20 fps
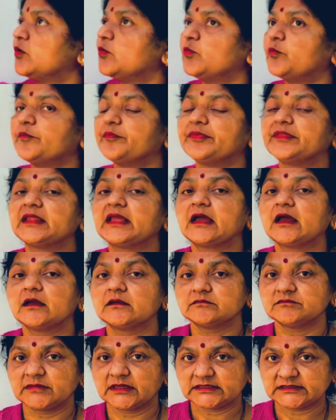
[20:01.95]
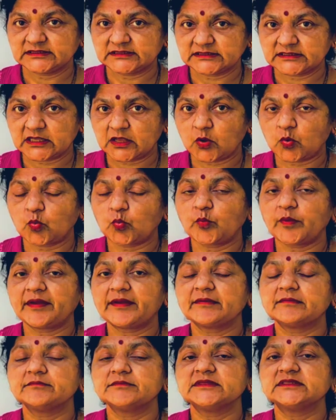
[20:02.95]
and his servants
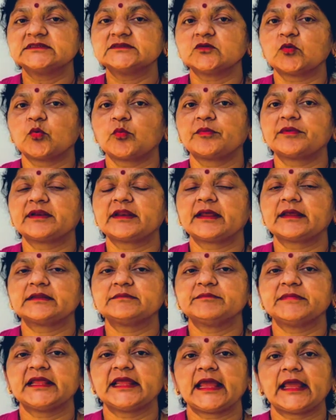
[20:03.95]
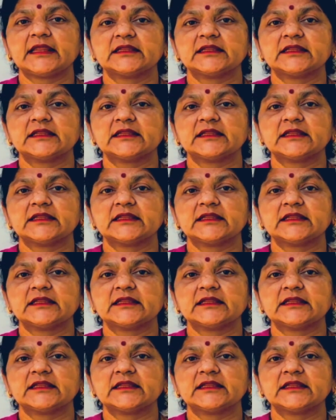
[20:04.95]
always looked happy